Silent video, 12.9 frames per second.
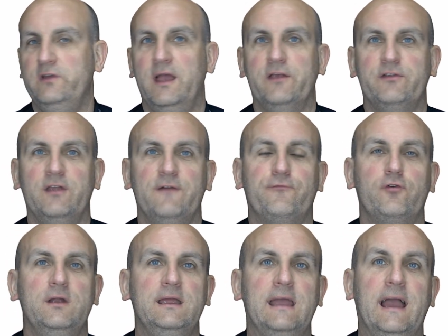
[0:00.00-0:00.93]
Yes, they're
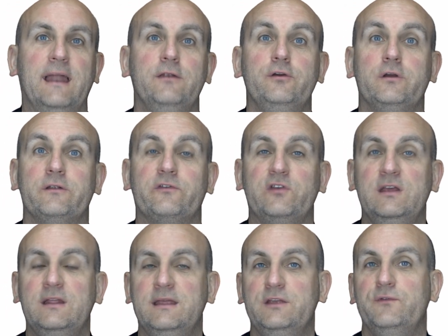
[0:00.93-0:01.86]
free, and you can
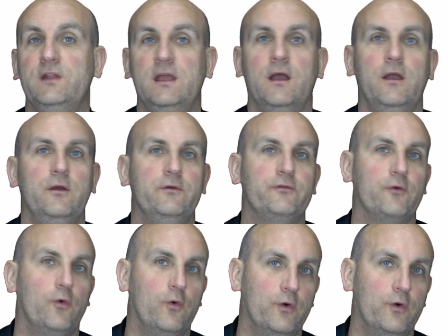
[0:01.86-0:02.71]
see these videos